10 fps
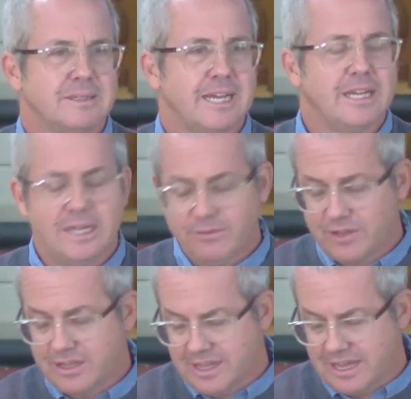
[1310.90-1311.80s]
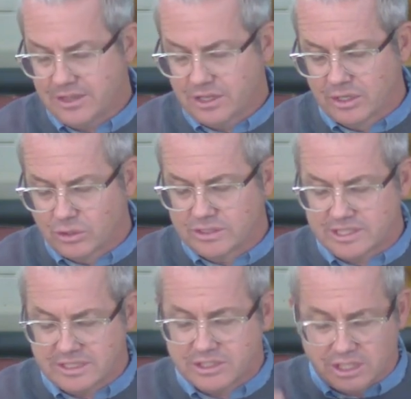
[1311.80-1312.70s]
And even then, the Lord
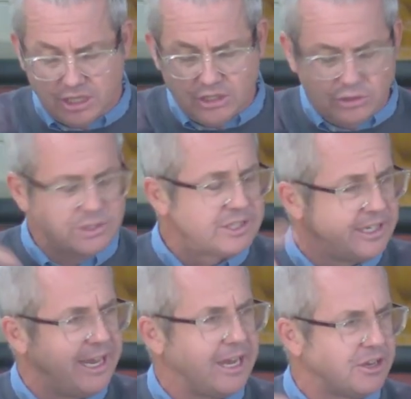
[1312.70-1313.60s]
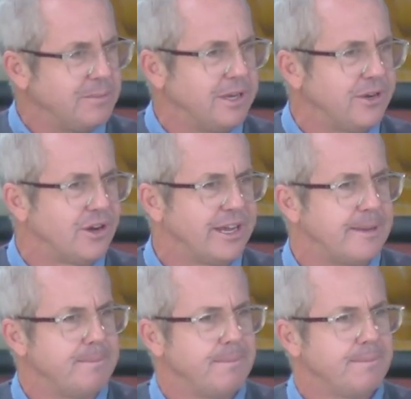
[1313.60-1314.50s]
says, You'll see how committed I
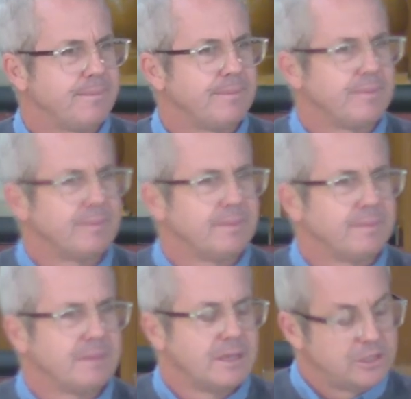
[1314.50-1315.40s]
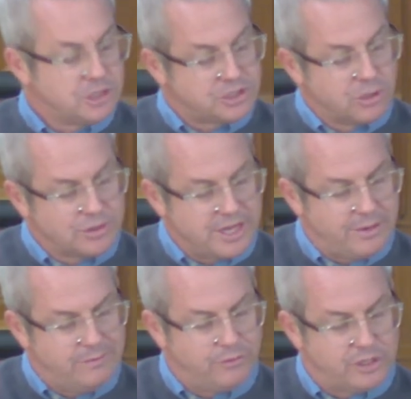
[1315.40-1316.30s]
am. Just look
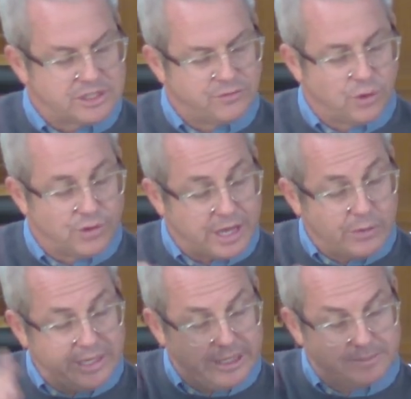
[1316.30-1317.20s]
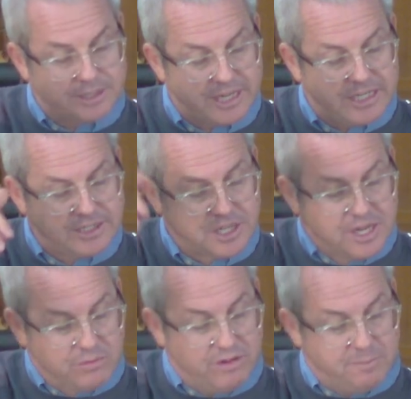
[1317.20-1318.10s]
there in verse 4. Though Edom says,
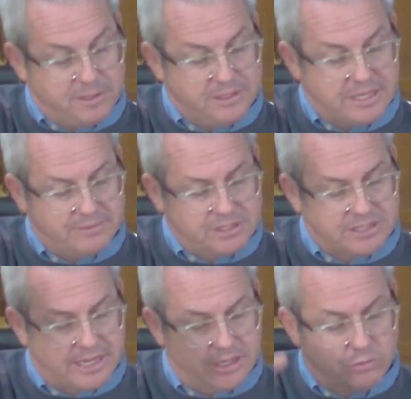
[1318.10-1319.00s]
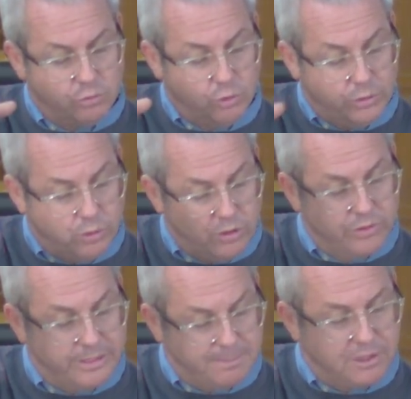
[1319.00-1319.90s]
We've been devastated, we will
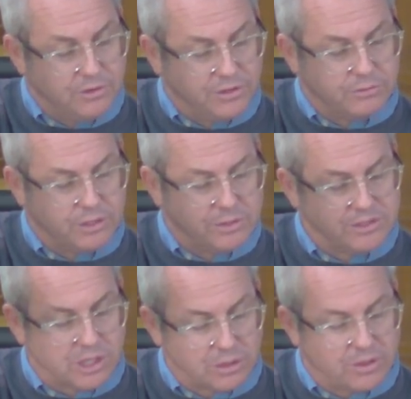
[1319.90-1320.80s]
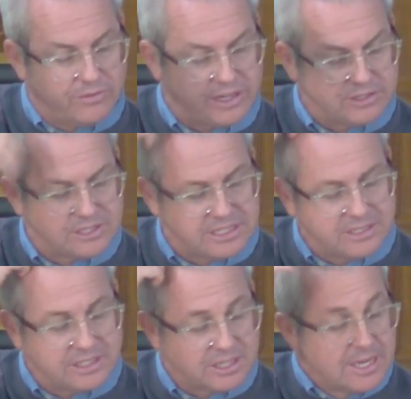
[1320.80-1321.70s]
rebuild the ruins. The Lord of hosts
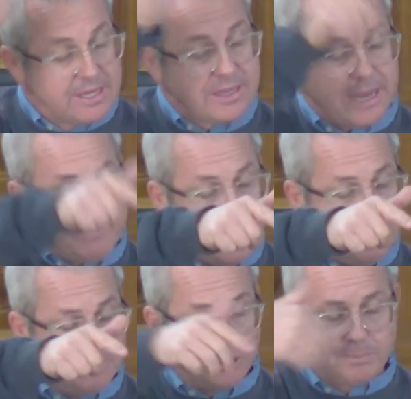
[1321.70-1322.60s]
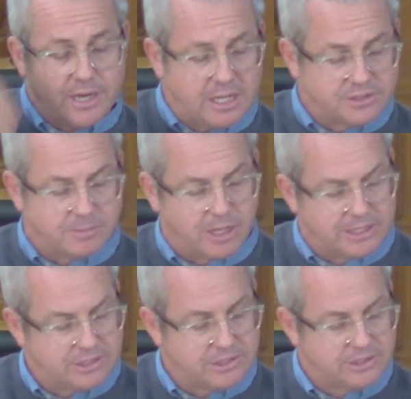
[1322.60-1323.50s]
says this. They may build, I'll
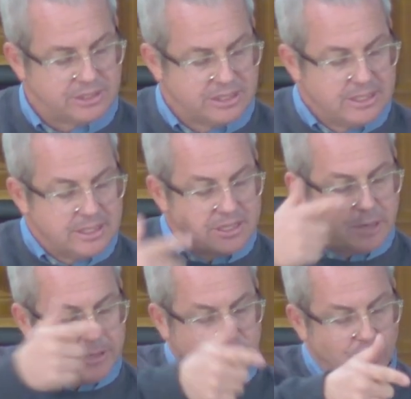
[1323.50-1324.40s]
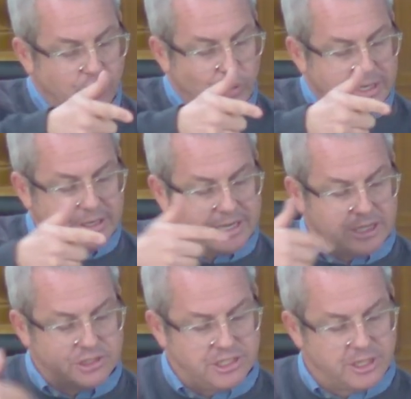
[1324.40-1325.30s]
demolish. They'll be called a wicked
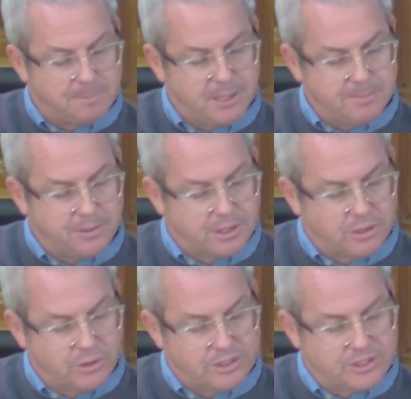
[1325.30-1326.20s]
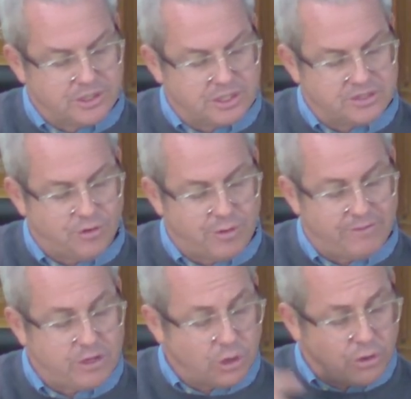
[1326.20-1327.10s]
country, and the people the Lord has cursed
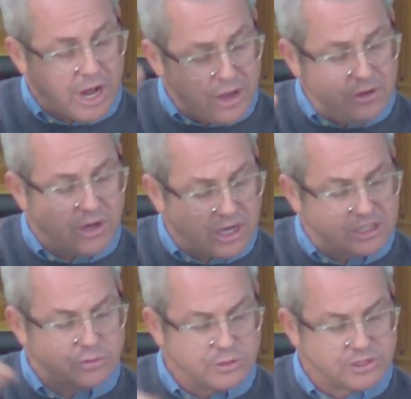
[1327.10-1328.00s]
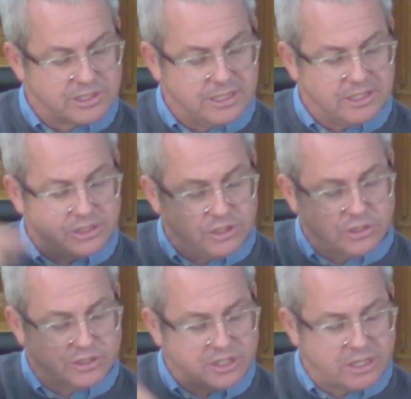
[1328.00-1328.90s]
forever. Your own eyes will see this. You
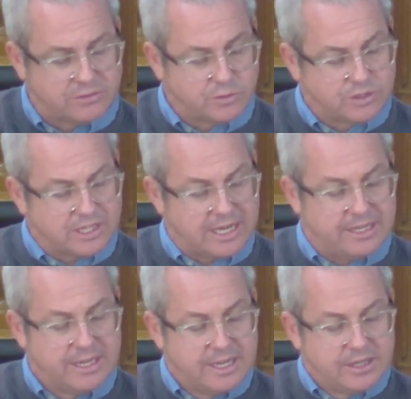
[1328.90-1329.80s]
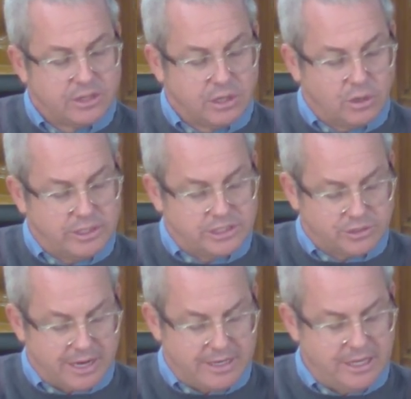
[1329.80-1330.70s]
yourselves will say, the Lord is
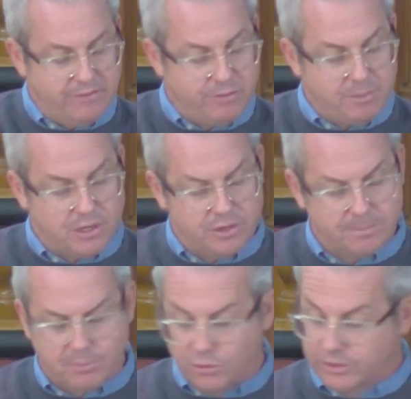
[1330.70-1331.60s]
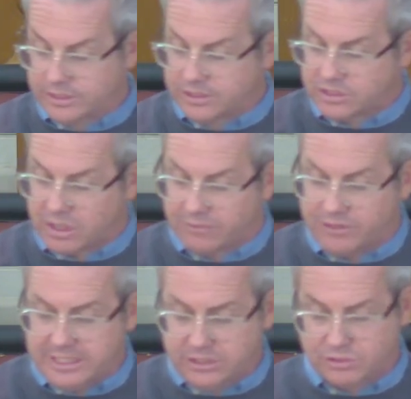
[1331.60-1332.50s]
great, even beyond the borders of
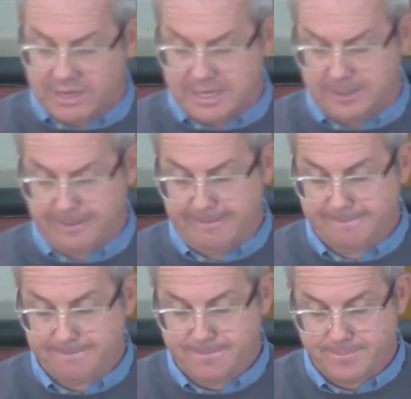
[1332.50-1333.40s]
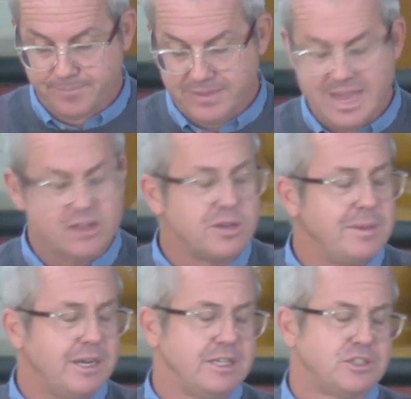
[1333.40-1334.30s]
Israel. How
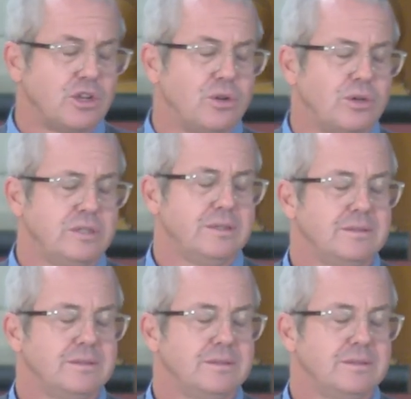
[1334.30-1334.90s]
committed is the Lord?